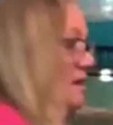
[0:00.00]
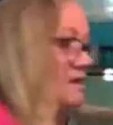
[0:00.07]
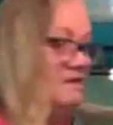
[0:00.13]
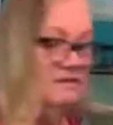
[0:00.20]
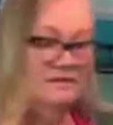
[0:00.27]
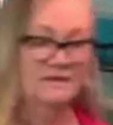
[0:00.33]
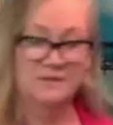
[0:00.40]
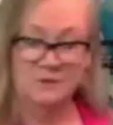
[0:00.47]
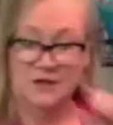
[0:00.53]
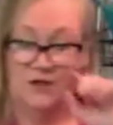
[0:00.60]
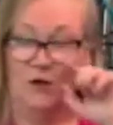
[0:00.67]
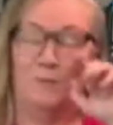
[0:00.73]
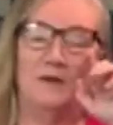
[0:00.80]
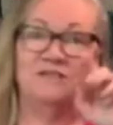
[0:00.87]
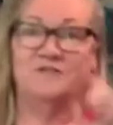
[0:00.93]
this would
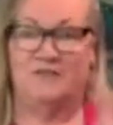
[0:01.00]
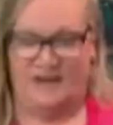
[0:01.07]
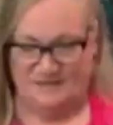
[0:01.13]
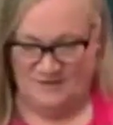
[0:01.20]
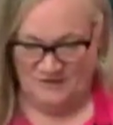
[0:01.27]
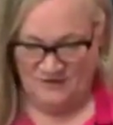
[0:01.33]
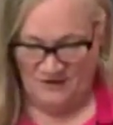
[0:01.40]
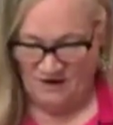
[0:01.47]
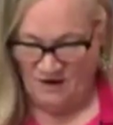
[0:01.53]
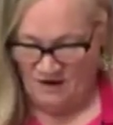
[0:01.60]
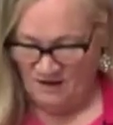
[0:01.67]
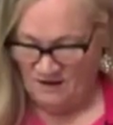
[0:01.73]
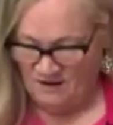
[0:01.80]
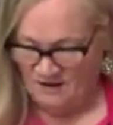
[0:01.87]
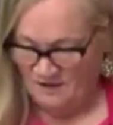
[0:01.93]
go much faster.
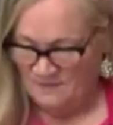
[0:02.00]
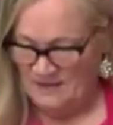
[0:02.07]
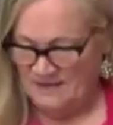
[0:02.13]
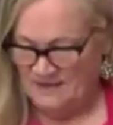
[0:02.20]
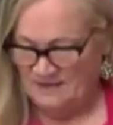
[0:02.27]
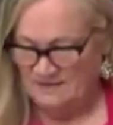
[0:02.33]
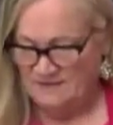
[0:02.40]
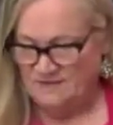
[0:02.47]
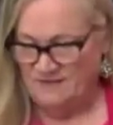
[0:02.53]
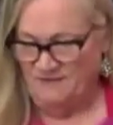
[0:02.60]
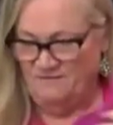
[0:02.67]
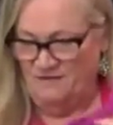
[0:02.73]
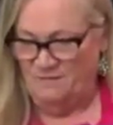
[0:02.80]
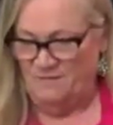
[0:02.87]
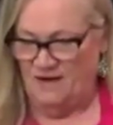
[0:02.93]
Oh, I'm getting
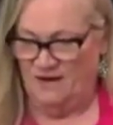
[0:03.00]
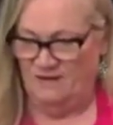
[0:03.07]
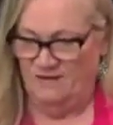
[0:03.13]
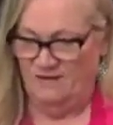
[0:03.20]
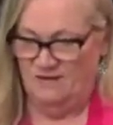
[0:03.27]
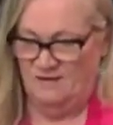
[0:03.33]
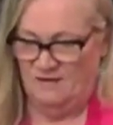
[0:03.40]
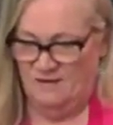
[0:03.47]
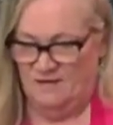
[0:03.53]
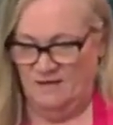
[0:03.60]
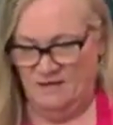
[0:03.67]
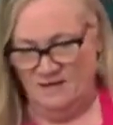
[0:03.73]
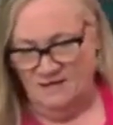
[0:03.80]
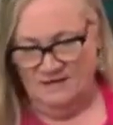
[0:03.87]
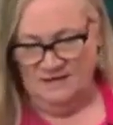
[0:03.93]
stuff on my
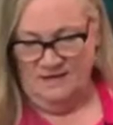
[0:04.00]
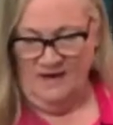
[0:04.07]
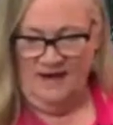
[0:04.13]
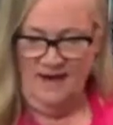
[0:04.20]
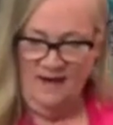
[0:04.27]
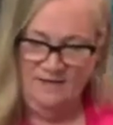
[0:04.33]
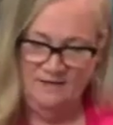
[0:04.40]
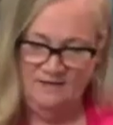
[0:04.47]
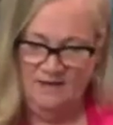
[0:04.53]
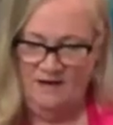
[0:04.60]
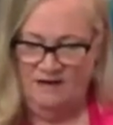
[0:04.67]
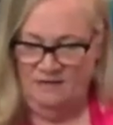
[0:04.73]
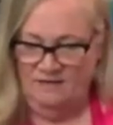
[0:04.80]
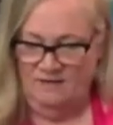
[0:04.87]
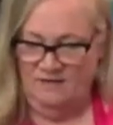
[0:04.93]

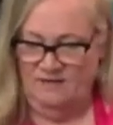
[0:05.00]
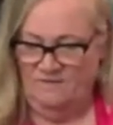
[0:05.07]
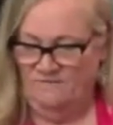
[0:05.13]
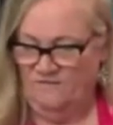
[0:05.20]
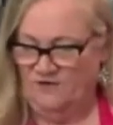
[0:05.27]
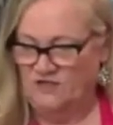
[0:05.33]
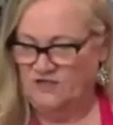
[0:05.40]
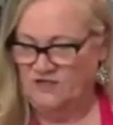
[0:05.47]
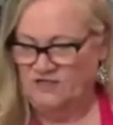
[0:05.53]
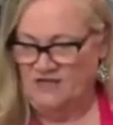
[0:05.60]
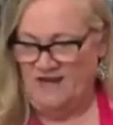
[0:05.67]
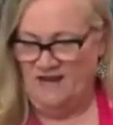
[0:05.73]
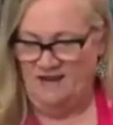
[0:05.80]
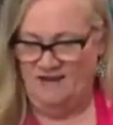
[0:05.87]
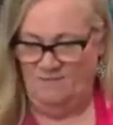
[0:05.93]
catalog. For
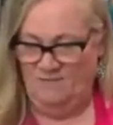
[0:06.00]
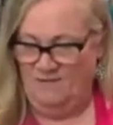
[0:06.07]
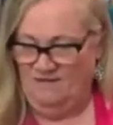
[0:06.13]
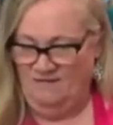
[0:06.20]
shame.